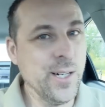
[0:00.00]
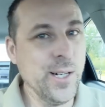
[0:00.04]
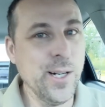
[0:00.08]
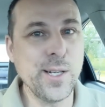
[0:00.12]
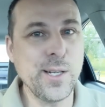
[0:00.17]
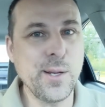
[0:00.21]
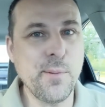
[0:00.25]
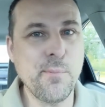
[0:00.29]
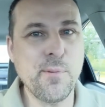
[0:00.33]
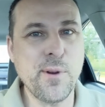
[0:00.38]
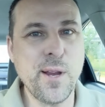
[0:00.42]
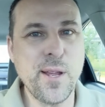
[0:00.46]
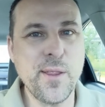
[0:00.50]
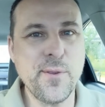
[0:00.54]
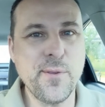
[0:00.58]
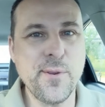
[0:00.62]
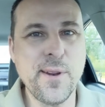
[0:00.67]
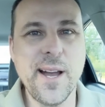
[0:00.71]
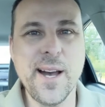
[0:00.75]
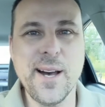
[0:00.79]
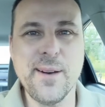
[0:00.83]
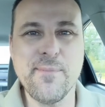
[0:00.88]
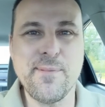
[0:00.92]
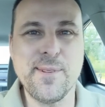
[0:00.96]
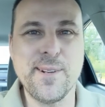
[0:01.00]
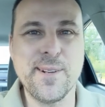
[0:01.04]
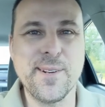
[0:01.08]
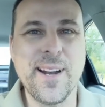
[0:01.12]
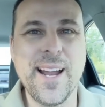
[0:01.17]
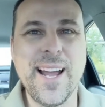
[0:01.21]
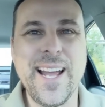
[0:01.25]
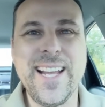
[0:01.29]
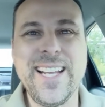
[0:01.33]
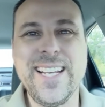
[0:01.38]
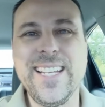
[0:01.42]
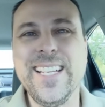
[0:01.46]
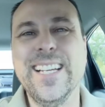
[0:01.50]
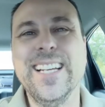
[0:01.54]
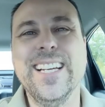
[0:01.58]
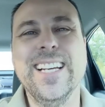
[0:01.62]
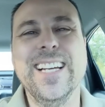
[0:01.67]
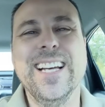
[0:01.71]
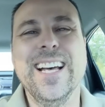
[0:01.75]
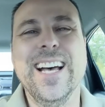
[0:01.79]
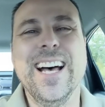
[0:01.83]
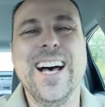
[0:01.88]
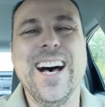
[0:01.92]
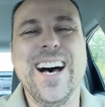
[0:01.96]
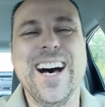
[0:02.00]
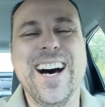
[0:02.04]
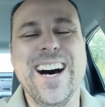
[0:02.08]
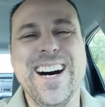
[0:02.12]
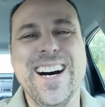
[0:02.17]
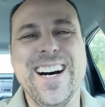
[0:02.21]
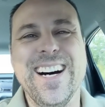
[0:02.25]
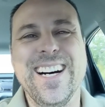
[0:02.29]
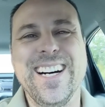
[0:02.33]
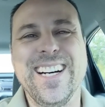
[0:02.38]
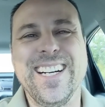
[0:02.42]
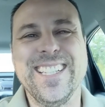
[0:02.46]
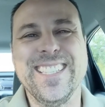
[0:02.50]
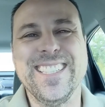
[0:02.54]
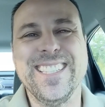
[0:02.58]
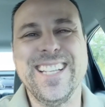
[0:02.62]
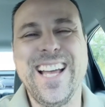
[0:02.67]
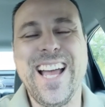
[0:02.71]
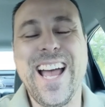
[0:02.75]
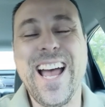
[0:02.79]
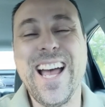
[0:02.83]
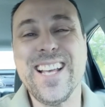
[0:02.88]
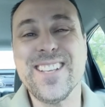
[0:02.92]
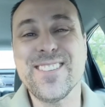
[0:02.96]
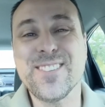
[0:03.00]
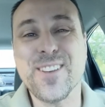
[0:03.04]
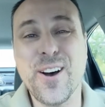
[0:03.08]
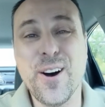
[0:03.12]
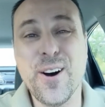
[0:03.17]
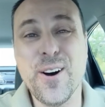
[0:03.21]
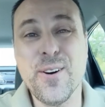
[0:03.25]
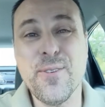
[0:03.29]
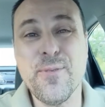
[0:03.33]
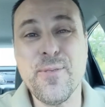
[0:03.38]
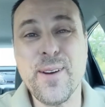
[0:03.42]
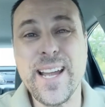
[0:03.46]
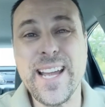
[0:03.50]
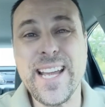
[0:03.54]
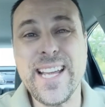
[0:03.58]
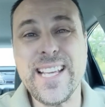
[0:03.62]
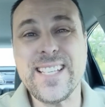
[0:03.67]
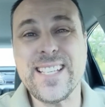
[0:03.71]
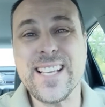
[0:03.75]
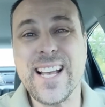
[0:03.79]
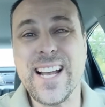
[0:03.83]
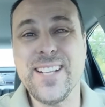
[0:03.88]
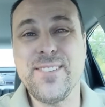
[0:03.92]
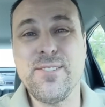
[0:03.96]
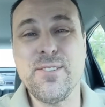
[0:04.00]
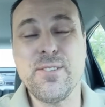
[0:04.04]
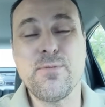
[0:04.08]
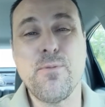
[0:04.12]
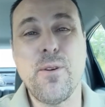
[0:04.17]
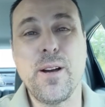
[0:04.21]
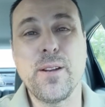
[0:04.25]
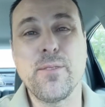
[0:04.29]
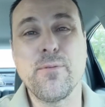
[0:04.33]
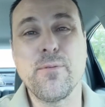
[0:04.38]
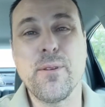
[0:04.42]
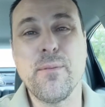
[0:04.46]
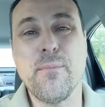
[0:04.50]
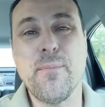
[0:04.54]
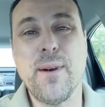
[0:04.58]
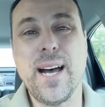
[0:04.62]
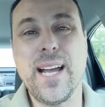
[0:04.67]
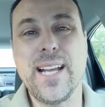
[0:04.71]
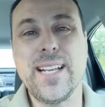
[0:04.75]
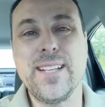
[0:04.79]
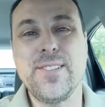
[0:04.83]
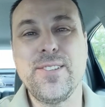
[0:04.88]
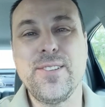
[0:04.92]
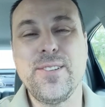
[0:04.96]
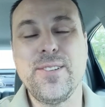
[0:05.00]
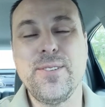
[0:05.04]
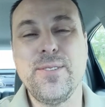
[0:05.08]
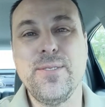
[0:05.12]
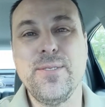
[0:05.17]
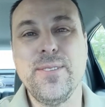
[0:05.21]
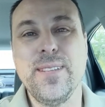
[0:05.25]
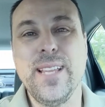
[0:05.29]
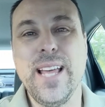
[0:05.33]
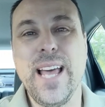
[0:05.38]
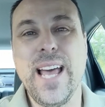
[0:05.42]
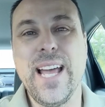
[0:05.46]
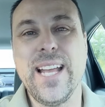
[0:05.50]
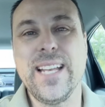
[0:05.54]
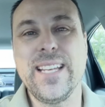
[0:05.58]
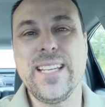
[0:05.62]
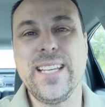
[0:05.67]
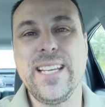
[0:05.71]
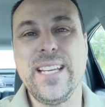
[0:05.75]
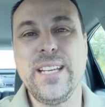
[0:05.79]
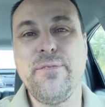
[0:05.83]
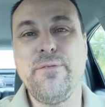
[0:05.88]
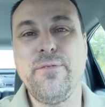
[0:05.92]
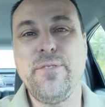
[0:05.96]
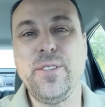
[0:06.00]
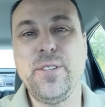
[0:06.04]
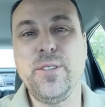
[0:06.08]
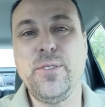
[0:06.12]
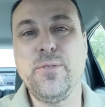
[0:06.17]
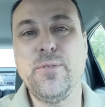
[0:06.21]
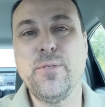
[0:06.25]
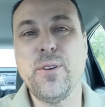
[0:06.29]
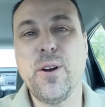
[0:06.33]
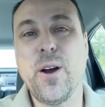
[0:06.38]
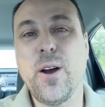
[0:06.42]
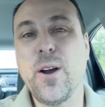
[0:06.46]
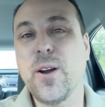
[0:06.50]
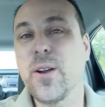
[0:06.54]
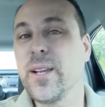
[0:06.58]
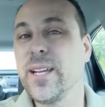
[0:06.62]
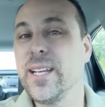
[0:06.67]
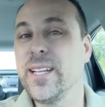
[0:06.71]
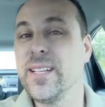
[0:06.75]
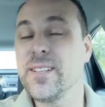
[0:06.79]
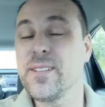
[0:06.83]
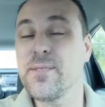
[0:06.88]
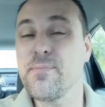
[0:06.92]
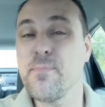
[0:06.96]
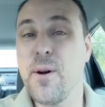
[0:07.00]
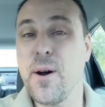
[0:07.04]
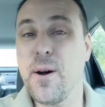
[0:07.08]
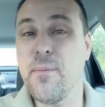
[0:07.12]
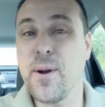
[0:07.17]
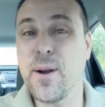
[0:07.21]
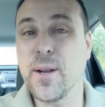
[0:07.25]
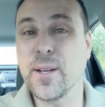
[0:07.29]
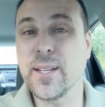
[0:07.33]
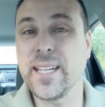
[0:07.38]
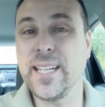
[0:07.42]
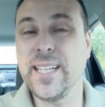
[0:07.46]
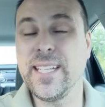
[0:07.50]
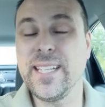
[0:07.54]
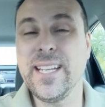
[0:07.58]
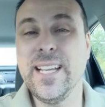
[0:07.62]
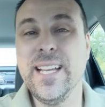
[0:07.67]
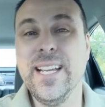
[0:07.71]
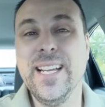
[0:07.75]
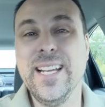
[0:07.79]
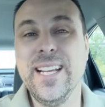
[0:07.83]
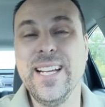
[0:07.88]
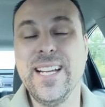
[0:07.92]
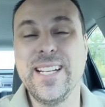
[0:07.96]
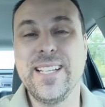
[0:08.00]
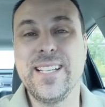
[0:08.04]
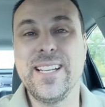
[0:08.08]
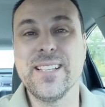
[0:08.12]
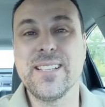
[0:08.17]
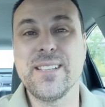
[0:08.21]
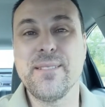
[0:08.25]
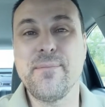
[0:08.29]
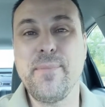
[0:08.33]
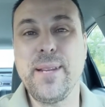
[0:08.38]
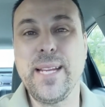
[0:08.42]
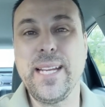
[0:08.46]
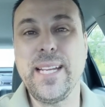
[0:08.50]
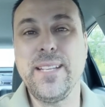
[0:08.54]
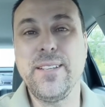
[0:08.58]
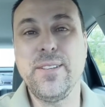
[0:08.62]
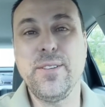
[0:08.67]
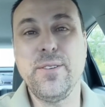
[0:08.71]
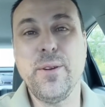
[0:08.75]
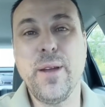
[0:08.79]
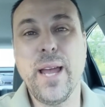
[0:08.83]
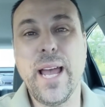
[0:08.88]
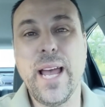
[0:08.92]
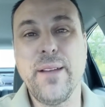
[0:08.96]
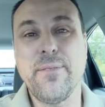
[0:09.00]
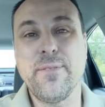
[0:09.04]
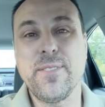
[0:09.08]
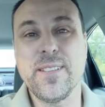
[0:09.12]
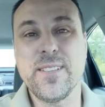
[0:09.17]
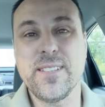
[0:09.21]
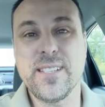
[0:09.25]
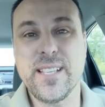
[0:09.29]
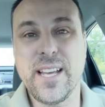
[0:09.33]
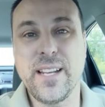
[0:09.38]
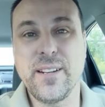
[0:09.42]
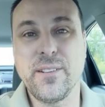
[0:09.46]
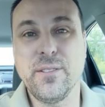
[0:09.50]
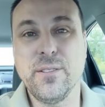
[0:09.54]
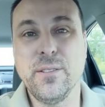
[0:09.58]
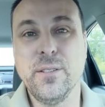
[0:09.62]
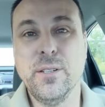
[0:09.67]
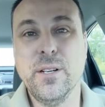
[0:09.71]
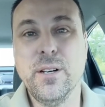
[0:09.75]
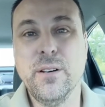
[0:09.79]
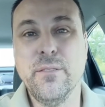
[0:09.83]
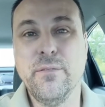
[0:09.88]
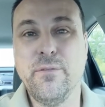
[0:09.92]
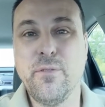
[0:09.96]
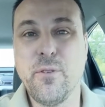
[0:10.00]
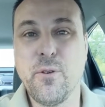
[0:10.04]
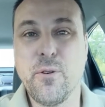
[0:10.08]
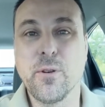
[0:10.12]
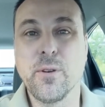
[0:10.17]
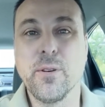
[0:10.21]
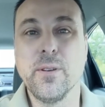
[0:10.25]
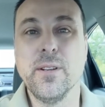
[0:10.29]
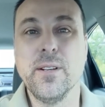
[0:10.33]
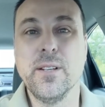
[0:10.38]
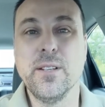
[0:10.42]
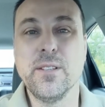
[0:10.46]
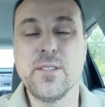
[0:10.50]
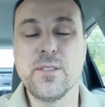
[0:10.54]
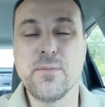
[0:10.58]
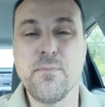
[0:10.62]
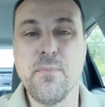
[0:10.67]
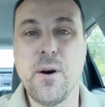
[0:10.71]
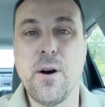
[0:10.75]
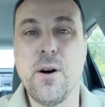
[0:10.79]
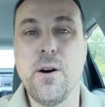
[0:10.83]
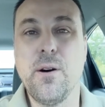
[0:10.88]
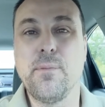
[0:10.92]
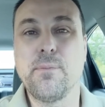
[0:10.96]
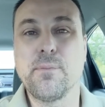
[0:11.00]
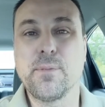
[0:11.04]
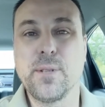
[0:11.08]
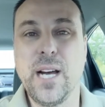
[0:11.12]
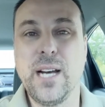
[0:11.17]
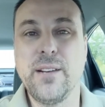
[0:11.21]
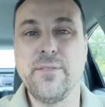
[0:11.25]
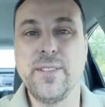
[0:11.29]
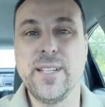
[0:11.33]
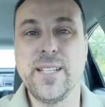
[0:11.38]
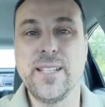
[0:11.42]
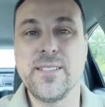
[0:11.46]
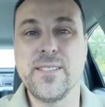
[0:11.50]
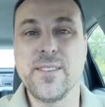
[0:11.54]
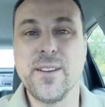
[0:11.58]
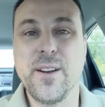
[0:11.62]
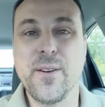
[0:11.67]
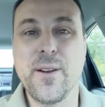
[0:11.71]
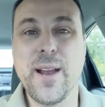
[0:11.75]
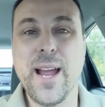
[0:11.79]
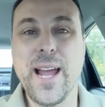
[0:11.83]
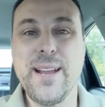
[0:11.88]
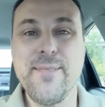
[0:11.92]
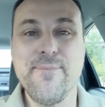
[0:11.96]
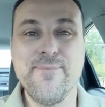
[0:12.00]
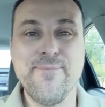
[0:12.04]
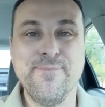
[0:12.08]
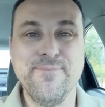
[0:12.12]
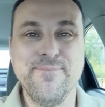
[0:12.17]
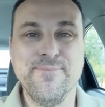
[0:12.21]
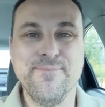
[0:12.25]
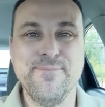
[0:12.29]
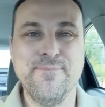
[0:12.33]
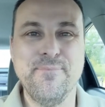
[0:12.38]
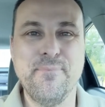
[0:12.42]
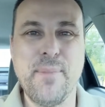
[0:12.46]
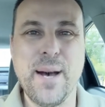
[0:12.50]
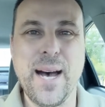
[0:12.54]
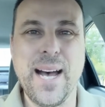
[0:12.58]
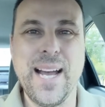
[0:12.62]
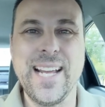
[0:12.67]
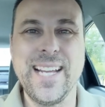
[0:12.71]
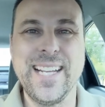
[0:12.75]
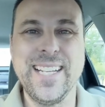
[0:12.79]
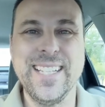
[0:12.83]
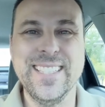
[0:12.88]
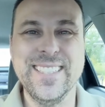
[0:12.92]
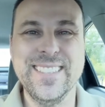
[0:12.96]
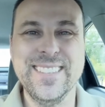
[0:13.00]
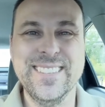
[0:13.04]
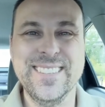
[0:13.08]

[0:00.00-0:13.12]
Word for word: hook a brother up, all right? Uh, as always, I just want to remind you that if you are in a small market, it doesn't mean you have to settle for small profits. All right? Bye.